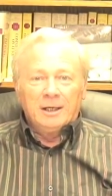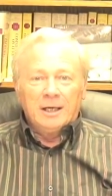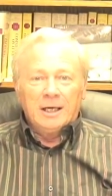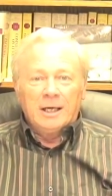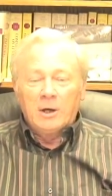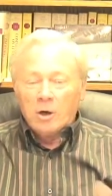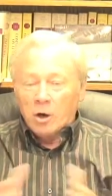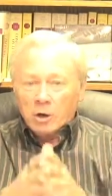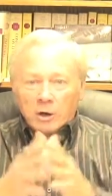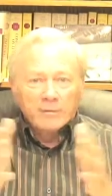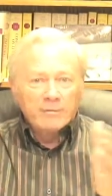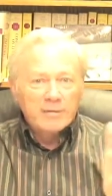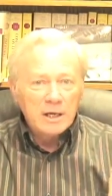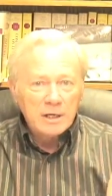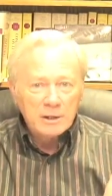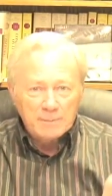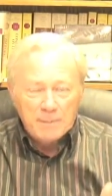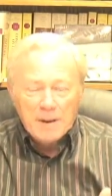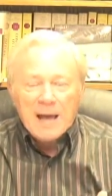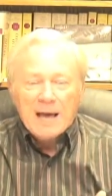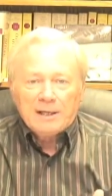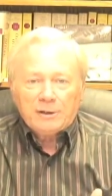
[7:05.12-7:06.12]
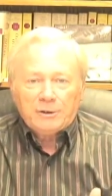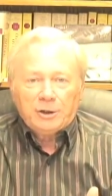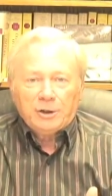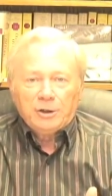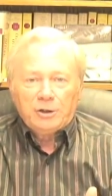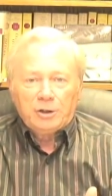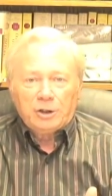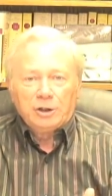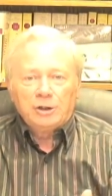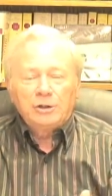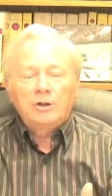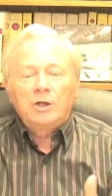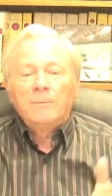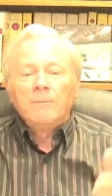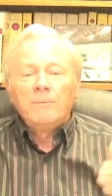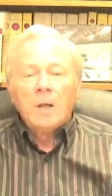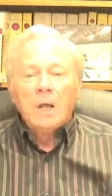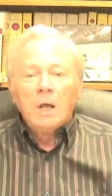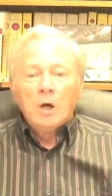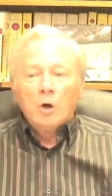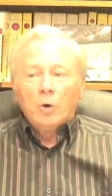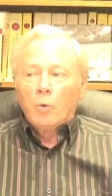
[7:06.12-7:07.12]
In all of these passages,
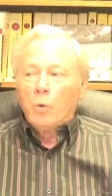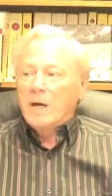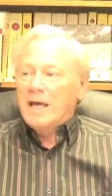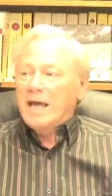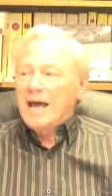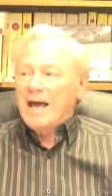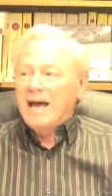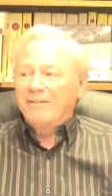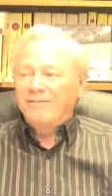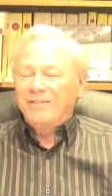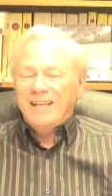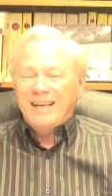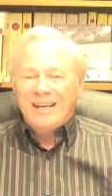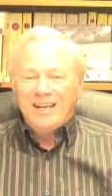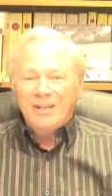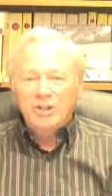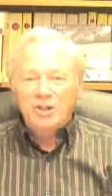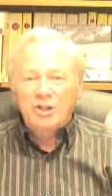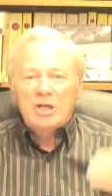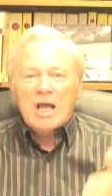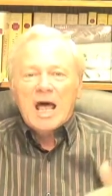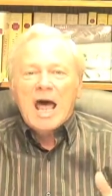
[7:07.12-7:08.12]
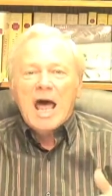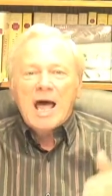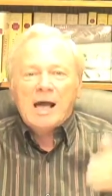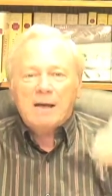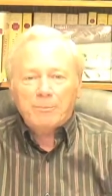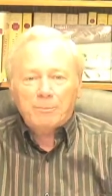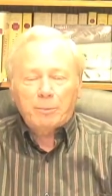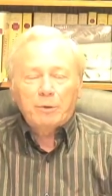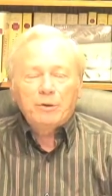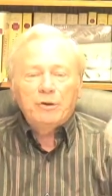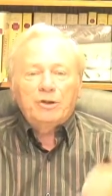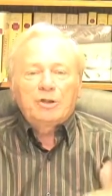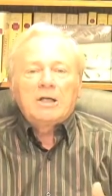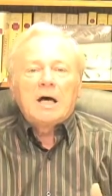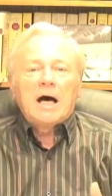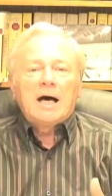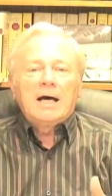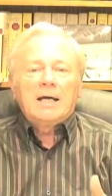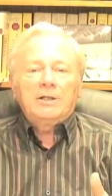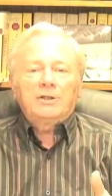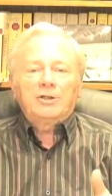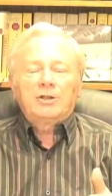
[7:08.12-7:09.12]
we have the exact
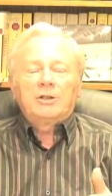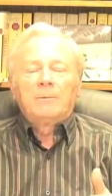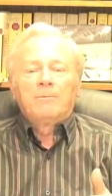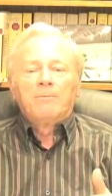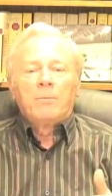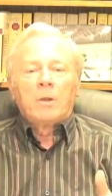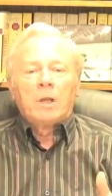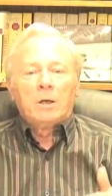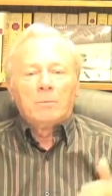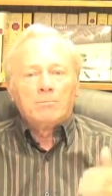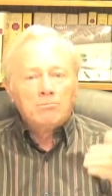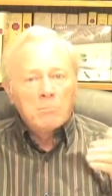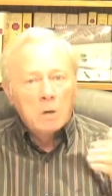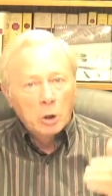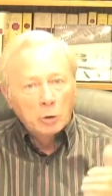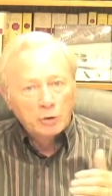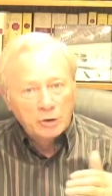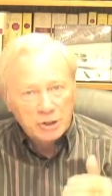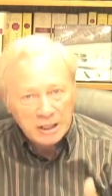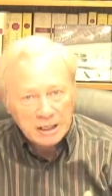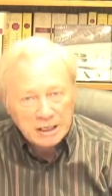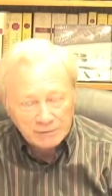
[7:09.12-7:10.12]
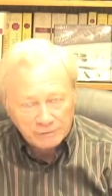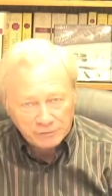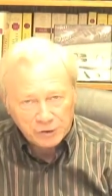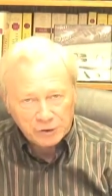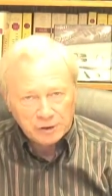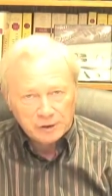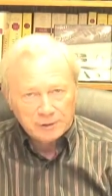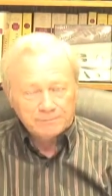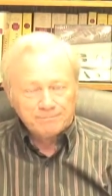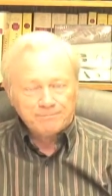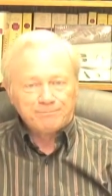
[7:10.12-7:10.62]
precise motifs.